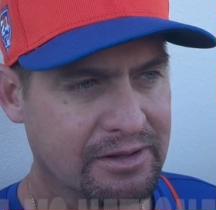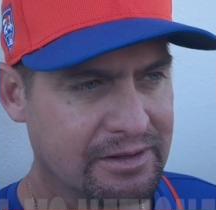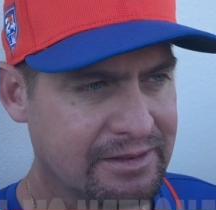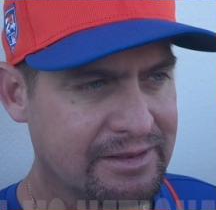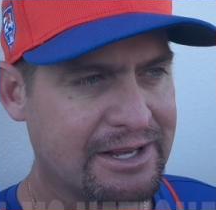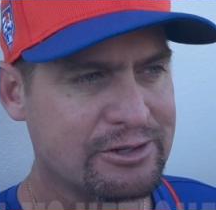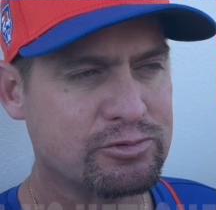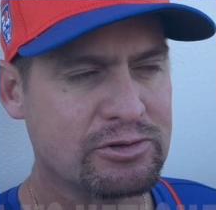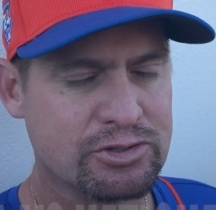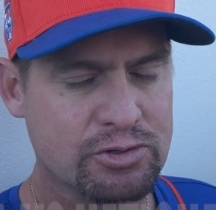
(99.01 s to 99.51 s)

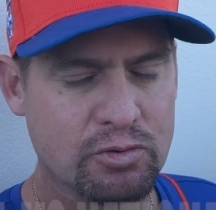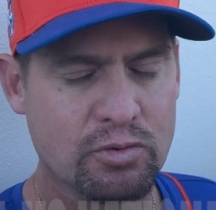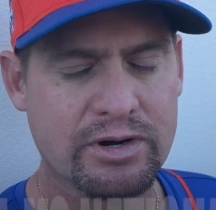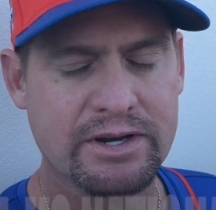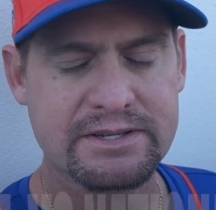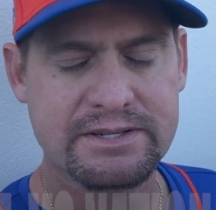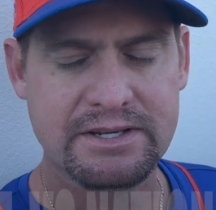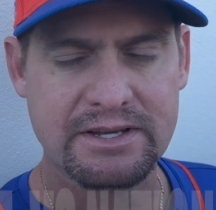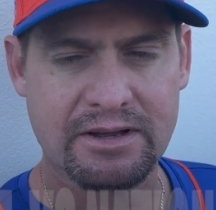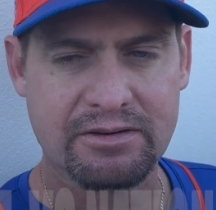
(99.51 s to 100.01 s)
That's what you
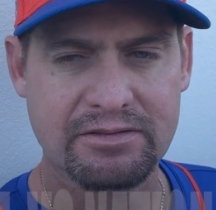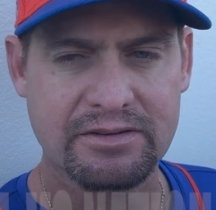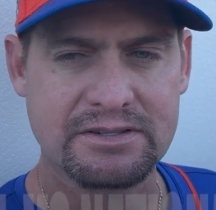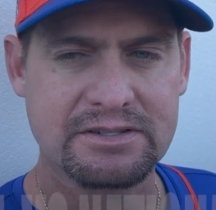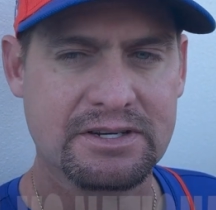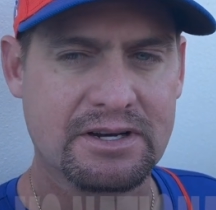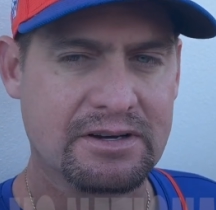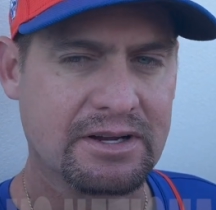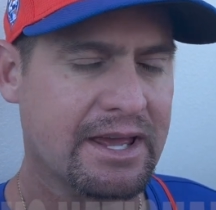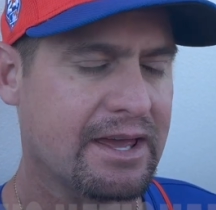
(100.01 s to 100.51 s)
want to see out of these
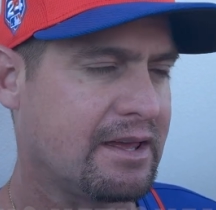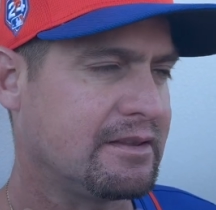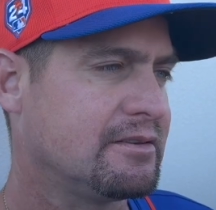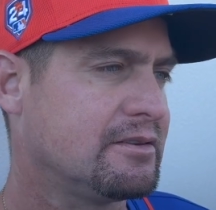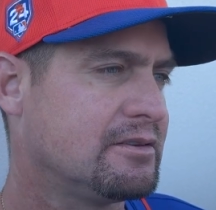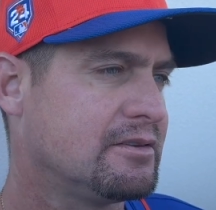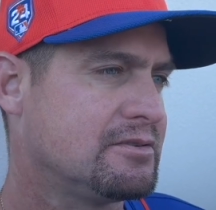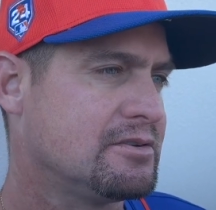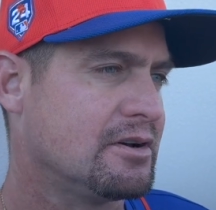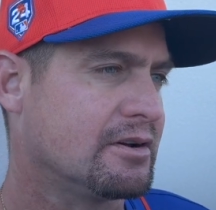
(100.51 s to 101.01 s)
young kids,
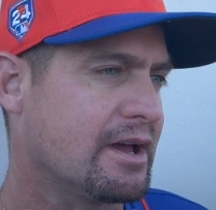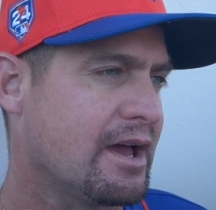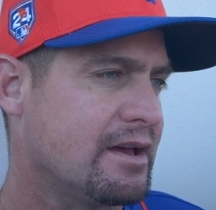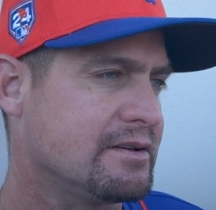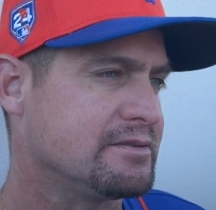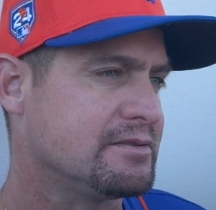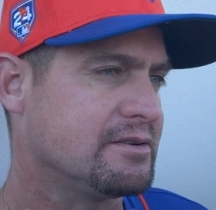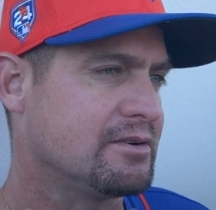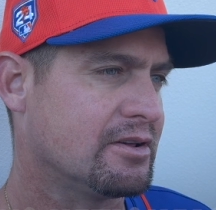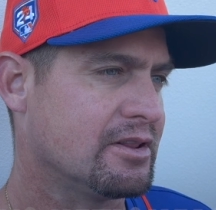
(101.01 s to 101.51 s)
young guys.
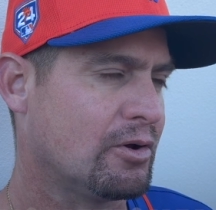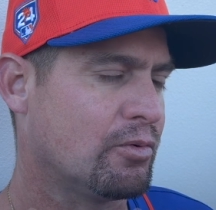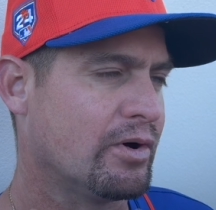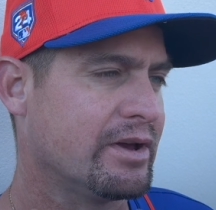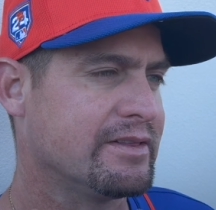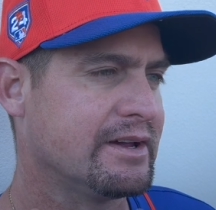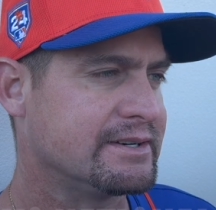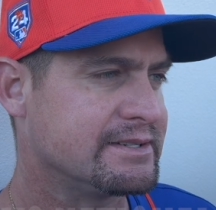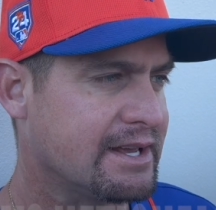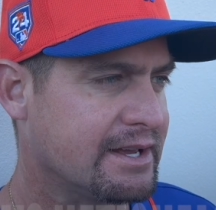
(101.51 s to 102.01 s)
You know, the way
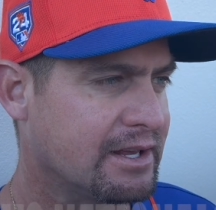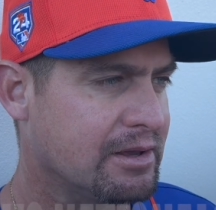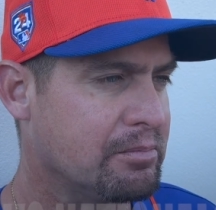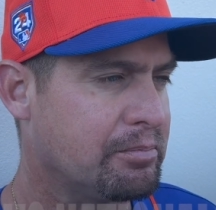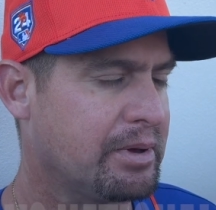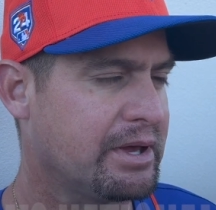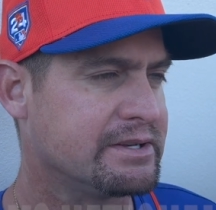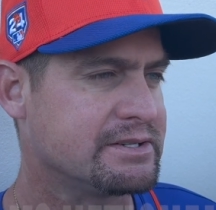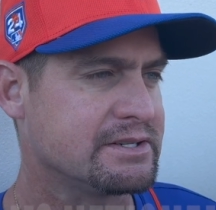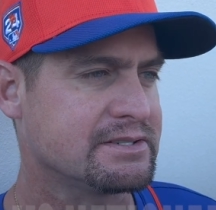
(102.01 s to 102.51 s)
they're taking
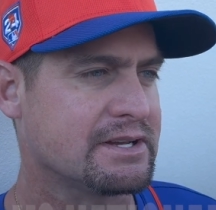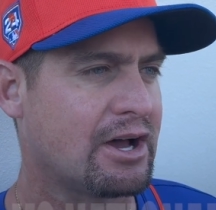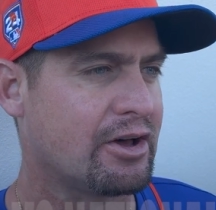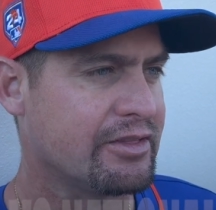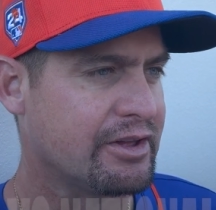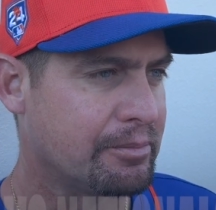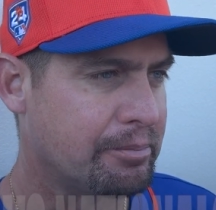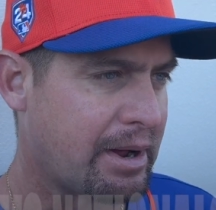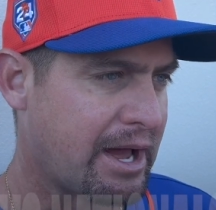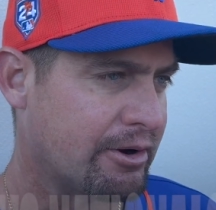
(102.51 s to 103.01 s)
pitches, how
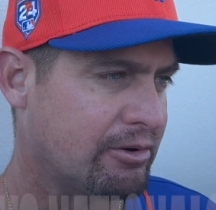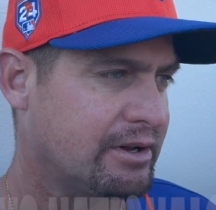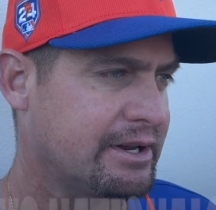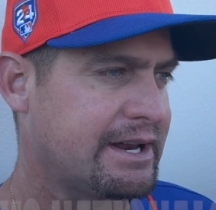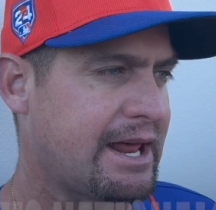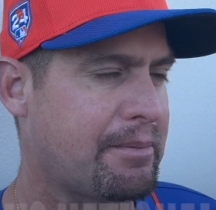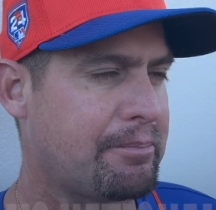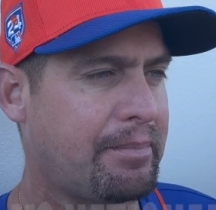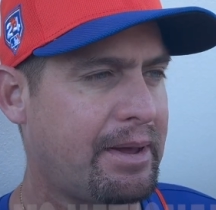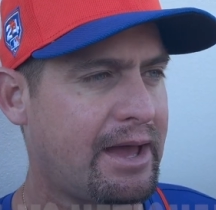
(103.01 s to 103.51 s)
they're battling
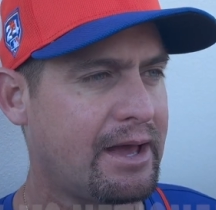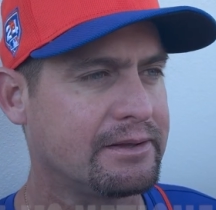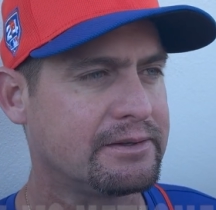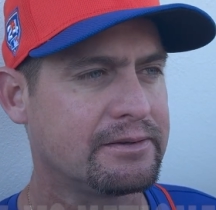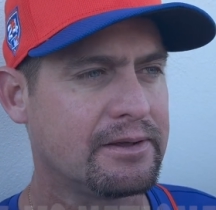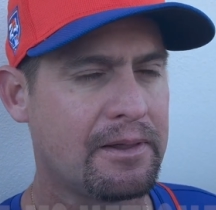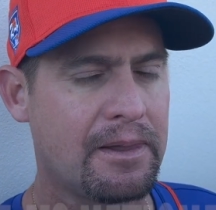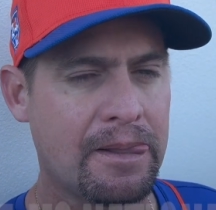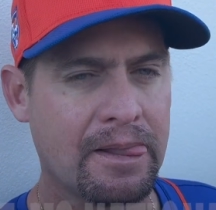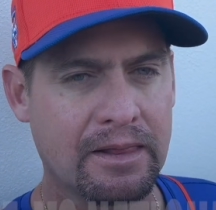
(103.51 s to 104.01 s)
at bats.
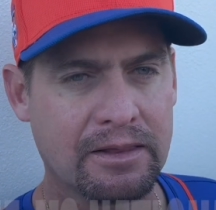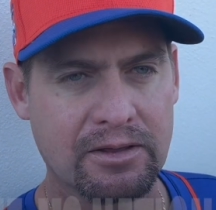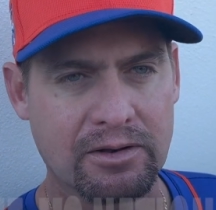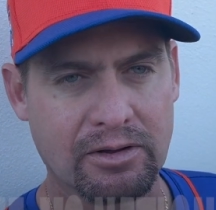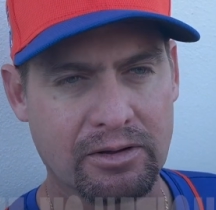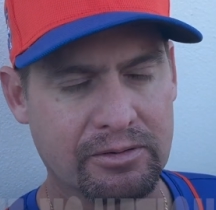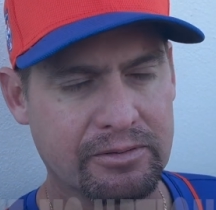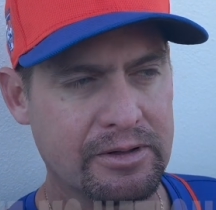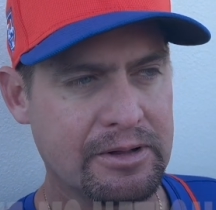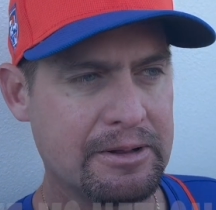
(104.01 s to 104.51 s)
You
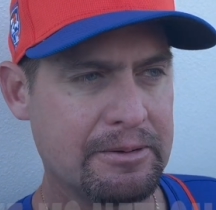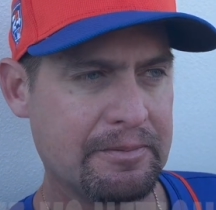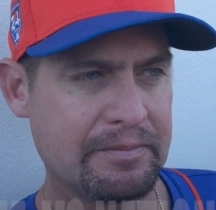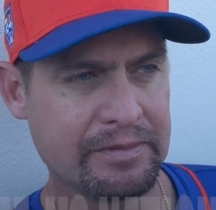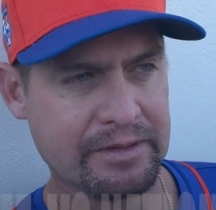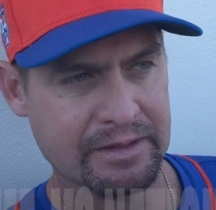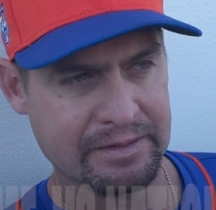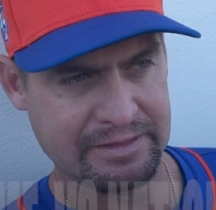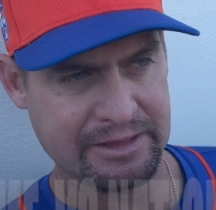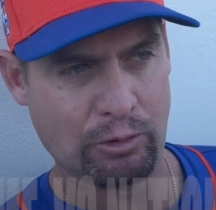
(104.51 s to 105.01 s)
know,
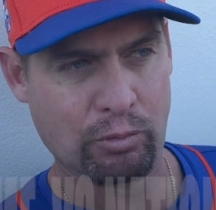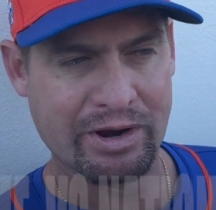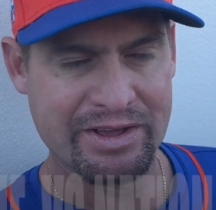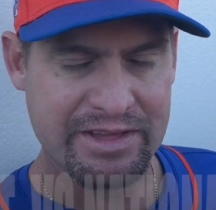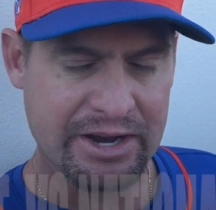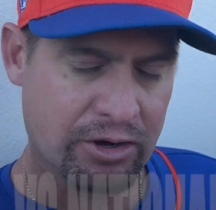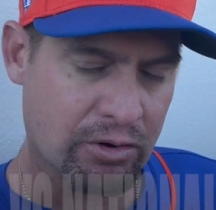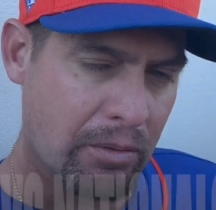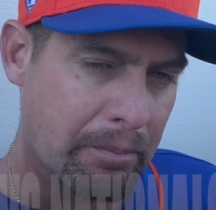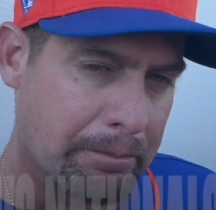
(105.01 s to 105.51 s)
the way
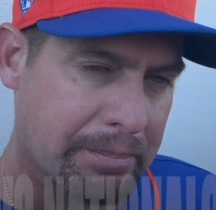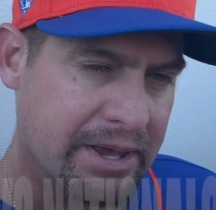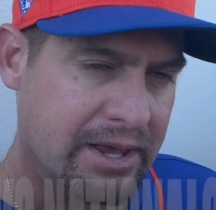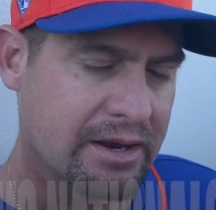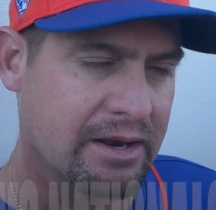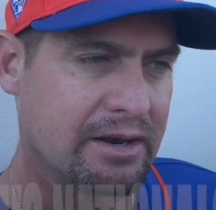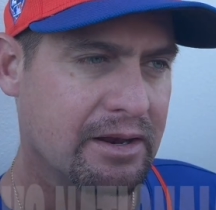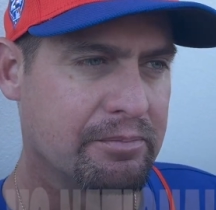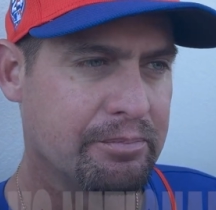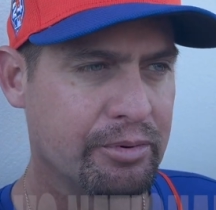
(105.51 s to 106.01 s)
they're
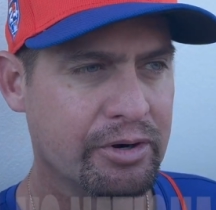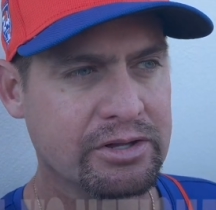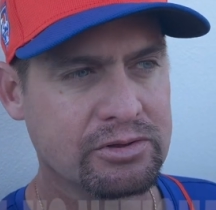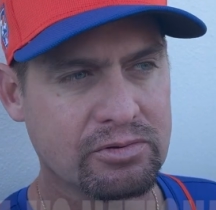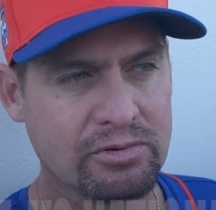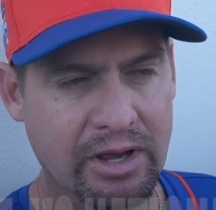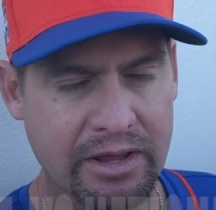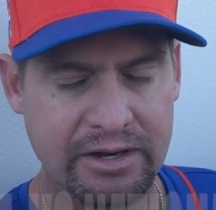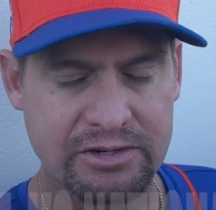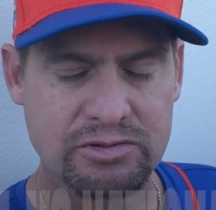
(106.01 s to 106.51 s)
competing and putting
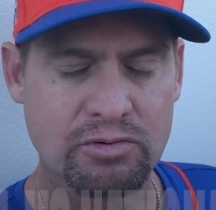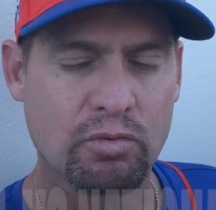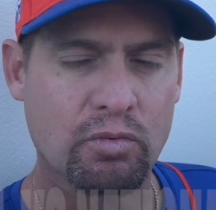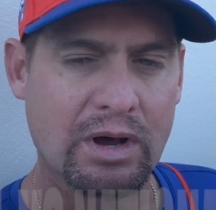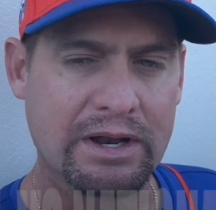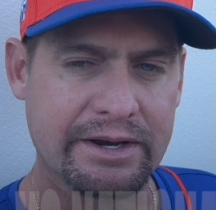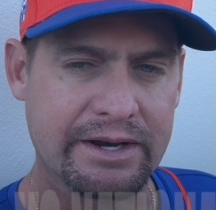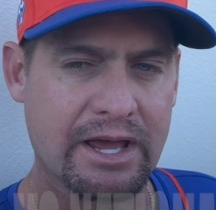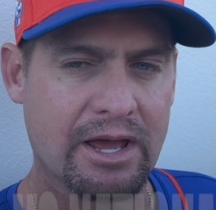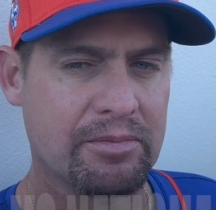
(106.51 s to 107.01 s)
together some
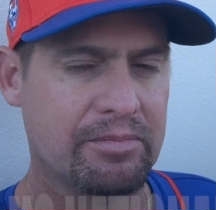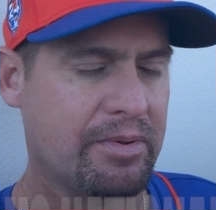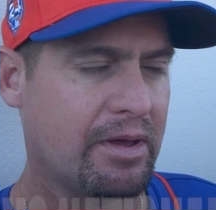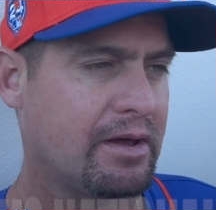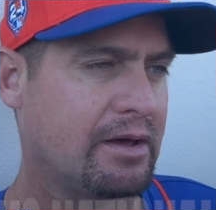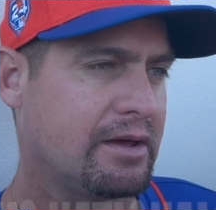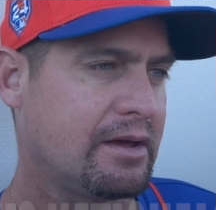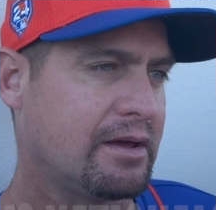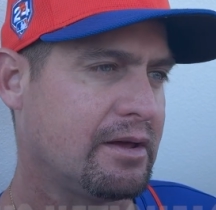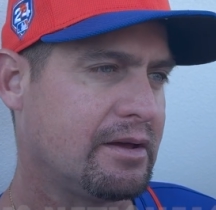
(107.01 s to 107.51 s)
quality uh,
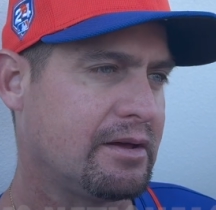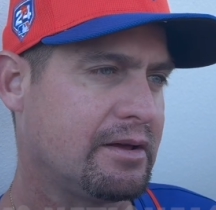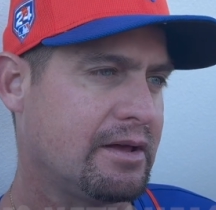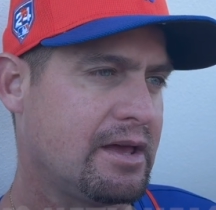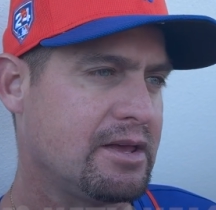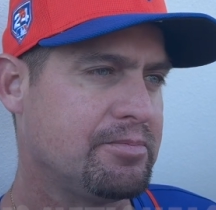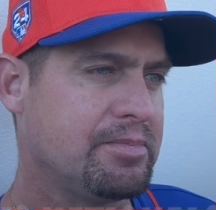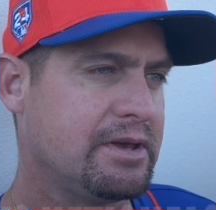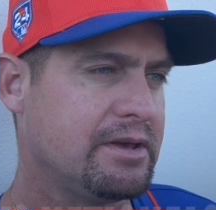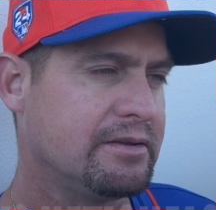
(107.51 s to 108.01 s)
uh,
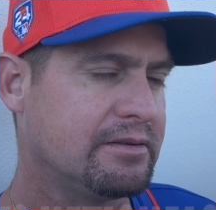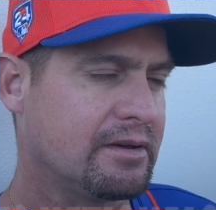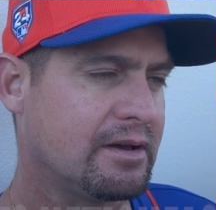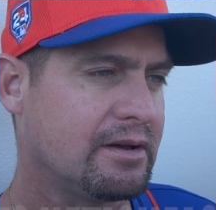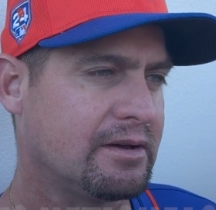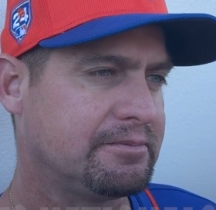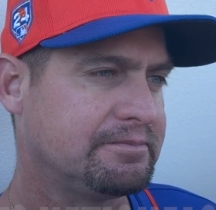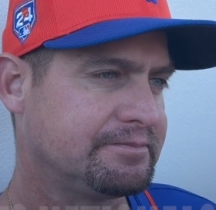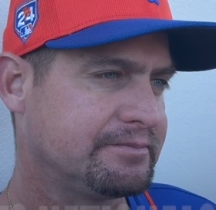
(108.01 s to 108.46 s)
ABs. Uh,